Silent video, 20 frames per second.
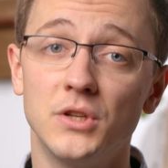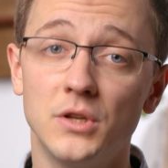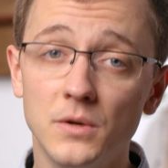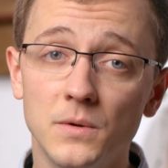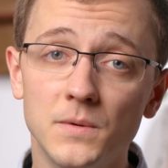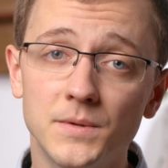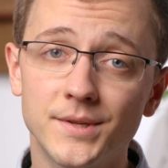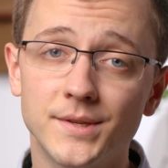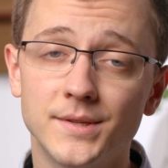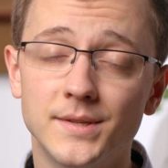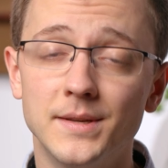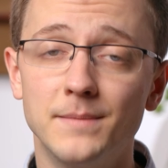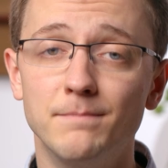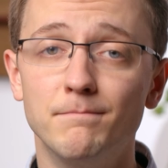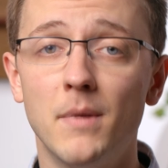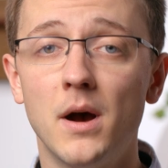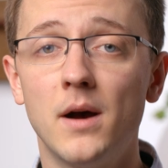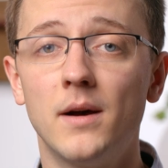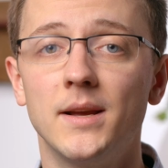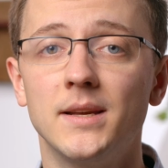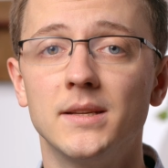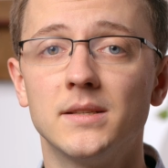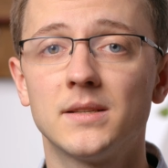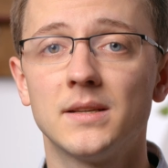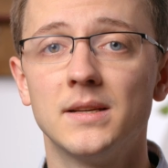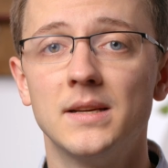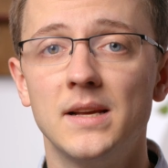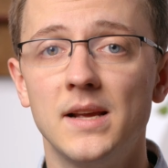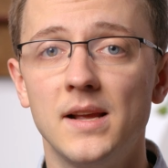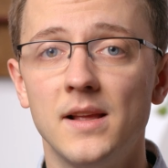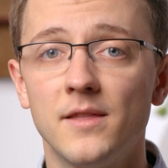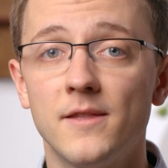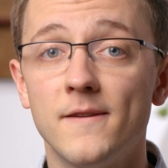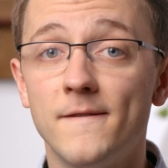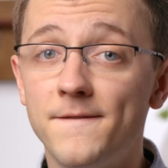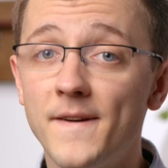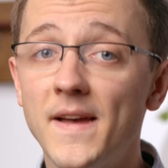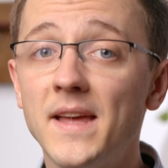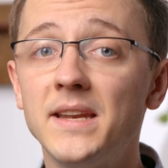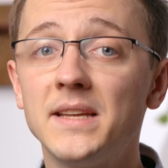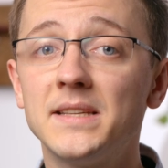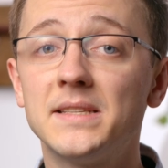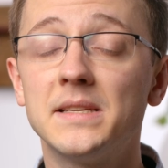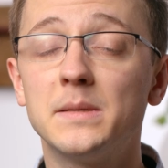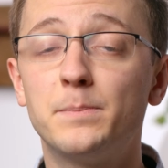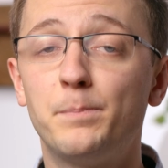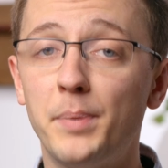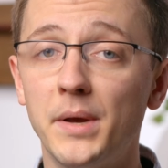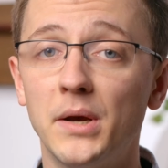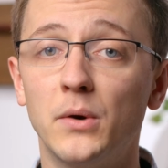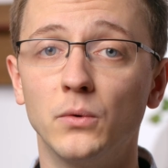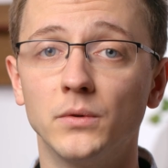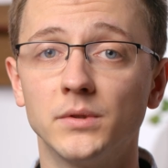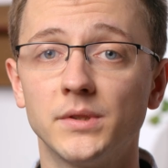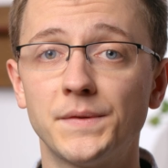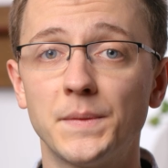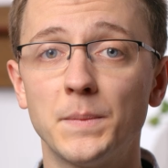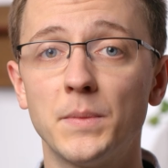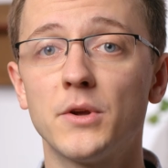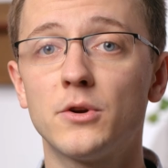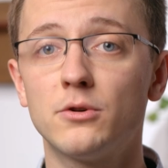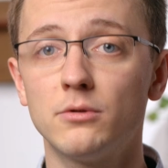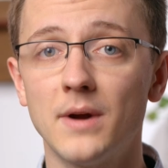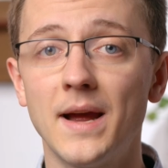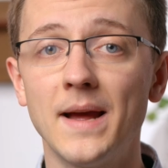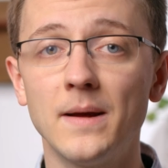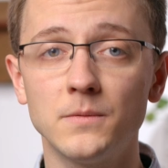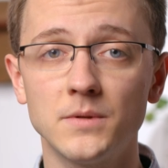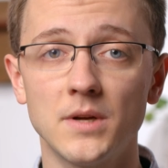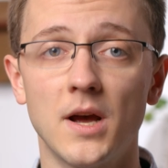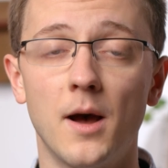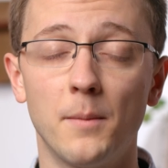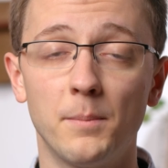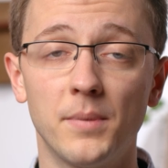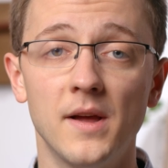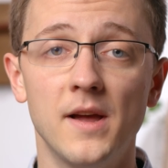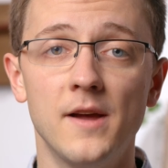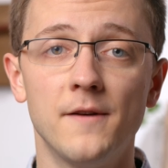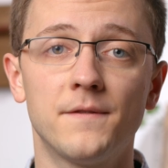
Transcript: users in mind. The Venice is built from the ground up